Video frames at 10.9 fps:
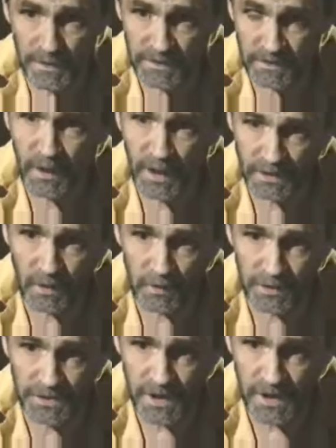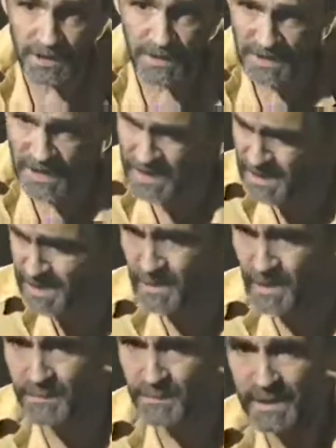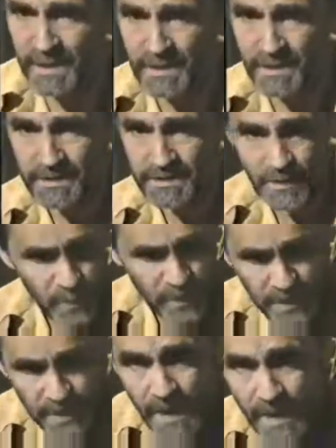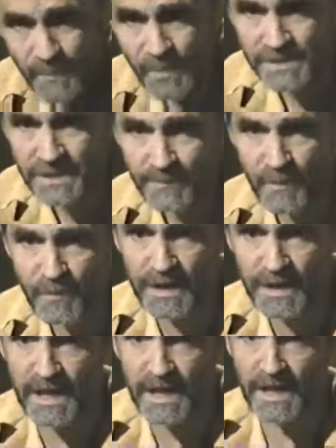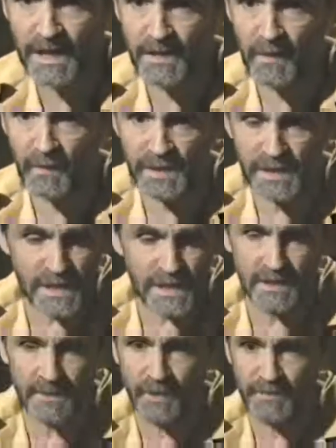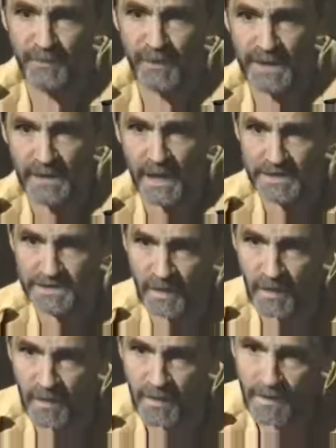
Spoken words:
That's what I told the judge. I'm dead in that thought, man. No way in hell I'm going to step over that line. Only an idiot would break God's law.